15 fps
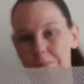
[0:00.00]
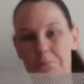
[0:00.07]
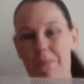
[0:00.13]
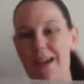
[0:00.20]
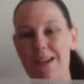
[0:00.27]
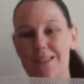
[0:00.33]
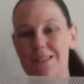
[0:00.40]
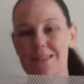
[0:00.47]

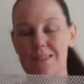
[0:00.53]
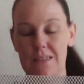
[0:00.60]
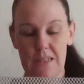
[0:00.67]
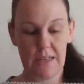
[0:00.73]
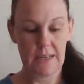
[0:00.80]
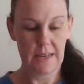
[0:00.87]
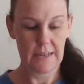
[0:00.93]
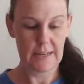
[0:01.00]
mat.
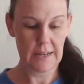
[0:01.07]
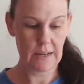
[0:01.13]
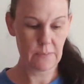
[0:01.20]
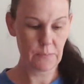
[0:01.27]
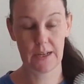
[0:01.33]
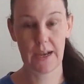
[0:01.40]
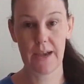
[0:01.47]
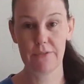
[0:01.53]
Now,
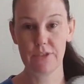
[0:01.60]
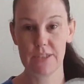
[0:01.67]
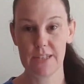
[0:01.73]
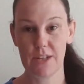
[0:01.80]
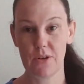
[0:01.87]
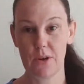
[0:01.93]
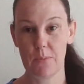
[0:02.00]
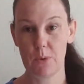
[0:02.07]
I have to
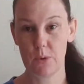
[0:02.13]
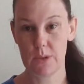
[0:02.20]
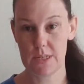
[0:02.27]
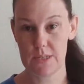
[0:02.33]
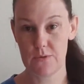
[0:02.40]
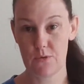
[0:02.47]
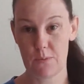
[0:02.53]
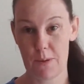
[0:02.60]
tell you, I bought
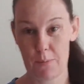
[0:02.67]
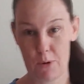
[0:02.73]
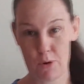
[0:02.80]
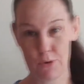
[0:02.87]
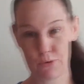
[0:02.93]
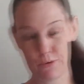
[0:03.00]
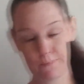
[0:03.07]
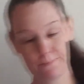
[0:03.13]
these for my
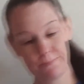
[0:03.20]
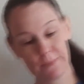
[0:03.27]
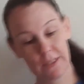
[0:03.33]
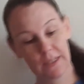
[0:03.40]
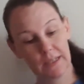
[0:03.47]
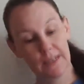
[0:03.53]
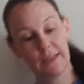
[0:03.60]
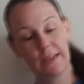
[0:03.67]
bathroom.
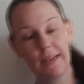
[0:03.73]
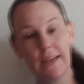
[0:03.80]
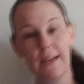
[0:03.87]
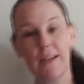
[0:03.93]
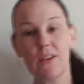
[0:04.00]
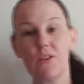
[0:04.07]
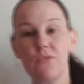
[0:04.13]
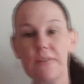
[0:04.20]

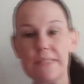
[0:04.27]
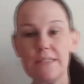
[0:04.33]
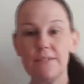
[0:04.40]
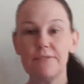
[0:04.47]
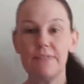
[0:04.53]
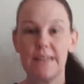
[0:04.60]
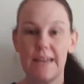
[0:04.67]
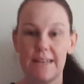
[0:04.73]
The reason
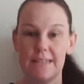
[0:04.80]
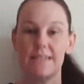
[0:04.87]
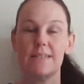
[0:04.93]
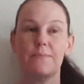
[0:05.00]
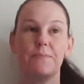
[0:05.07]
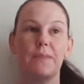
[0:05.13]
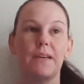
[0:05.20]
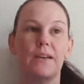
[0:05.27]
for that
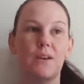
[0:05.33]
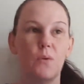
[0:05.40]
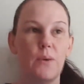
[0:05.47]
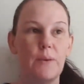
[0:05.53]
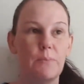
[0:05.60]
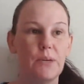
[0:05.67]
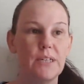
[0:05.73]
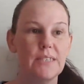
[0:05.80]
is
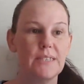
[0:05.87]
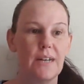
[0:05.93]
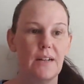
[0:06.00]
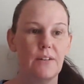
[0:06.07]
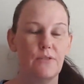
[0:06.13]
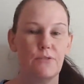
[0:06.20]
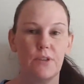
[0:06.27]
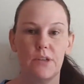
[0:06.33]
we put a towel
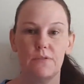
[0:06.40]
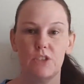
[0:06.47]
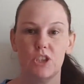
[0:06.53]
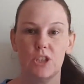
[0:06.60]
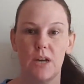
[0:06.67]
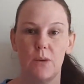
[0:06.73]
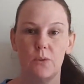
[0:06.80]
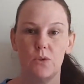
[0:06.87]
in front of the
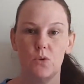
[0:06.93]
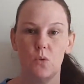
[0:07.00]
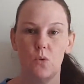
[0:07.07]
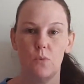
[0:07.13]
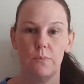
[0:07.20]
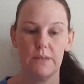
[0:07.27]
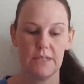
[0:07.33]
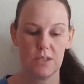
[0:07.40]
shower door,
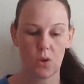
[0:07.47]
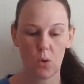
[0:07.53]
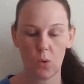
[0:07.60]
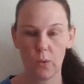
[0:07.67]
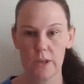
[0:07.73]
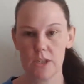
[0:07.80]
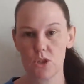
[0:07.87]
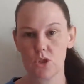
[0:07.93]
but it's
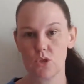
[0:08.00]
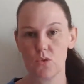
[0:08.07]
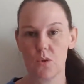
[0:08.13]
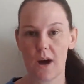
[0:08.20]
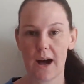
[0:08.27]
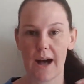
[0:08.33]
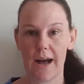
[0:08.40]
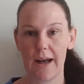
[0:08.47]
always too
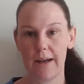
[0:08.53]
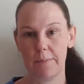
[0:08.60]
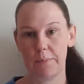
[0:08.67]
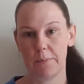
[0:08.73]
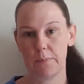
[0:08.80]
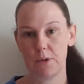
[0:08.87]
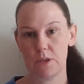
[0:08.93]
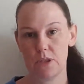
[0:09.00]
high up
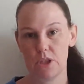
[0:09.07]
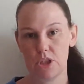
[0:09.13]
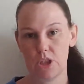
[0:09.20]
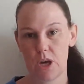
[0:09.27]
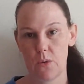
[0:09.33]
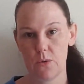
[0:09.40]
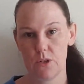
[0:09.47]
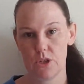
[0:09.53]
because the
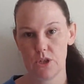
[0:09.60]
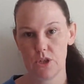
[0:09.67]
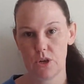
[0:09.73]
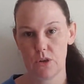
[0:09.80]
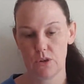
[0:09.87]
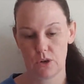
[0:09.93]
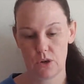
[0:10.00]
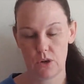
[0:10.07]
shower is so,
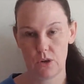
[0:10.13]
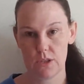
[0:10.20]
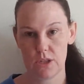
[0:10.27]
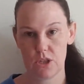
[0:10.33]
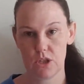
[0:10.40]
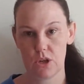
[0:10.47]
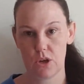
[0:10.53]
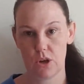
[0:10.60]
the glass
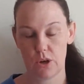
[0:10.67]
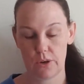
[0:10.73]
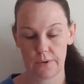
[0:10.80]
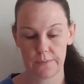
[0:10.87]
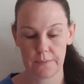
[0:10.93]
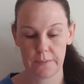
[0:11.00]
is so low.